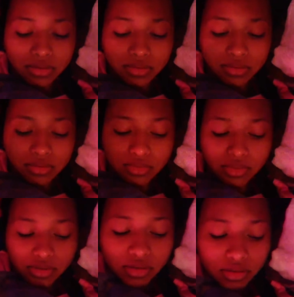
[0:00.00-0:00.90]

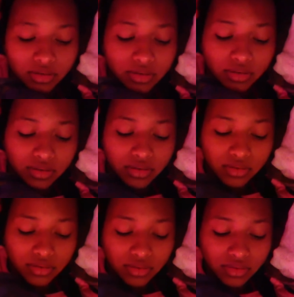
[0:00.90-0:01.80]

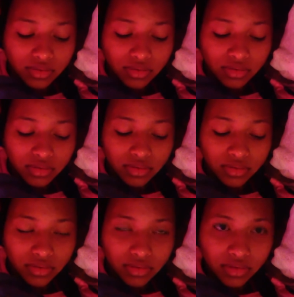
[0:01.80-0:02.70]

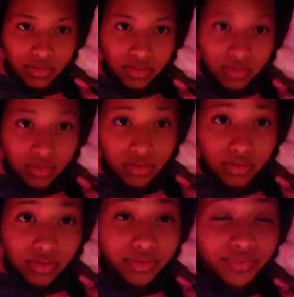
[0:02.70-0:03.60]

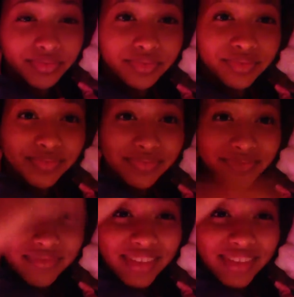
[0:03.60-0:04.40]
Nothing is said.